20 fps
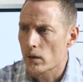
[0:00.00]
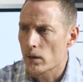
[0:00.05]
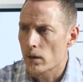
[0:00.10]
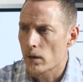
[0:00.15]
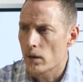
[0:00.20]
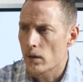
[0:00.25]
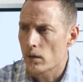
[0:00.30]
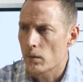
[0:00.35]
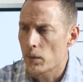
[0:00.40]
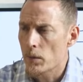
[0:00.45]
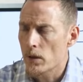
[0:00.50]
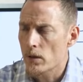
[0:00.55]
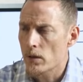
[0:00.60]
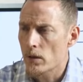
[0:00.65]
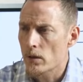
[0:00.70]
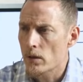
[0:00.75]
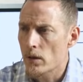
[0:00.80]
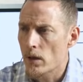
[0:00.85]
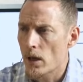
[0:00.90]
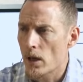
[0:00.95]
you know, depends on
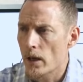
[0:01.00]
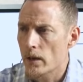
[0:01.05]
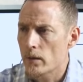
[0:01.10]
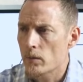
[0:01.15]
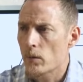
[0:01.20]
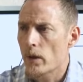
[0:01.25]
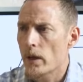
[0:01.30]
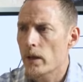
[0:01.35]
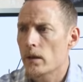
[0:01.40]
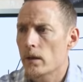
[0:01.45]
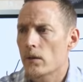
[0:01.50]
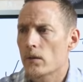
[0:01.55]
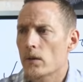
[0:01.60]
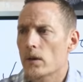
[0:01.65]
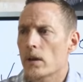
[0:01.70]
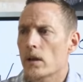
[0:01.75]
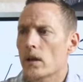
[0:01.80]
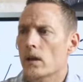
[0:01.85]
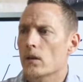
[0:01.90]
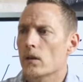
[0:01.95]
your height and weight and
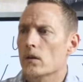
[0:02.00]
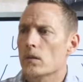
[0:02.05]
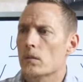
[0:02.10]
everything else.